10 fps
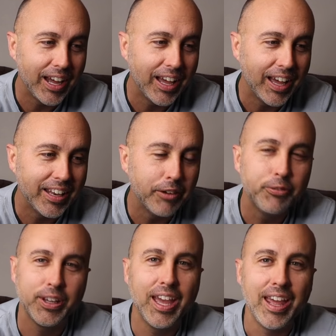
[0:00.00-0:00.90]
I, I'll never
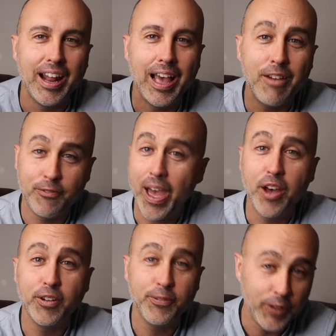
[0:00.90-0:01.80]
forget, I
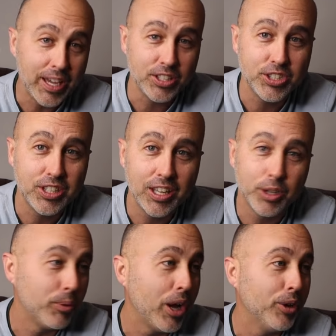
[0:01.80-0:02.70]
found fish in
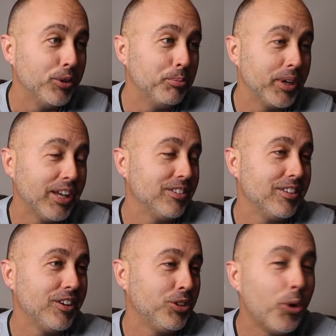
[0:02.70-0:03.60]
the road
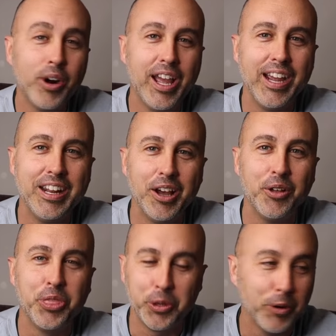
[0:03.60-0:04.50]
because a
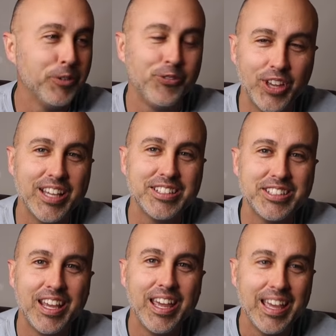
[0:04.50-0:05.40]
tornado threw
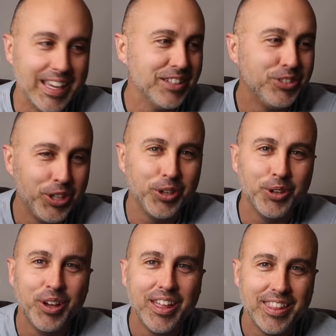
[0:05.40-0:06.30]
fish
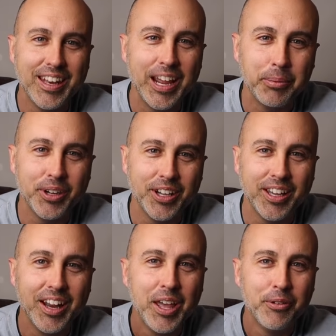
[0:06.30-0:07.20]
into the
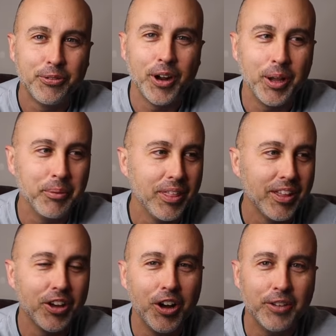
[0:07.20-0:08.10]
neighborhood from
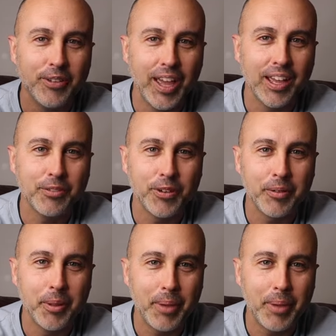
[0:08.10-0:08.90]
the Gulf and from the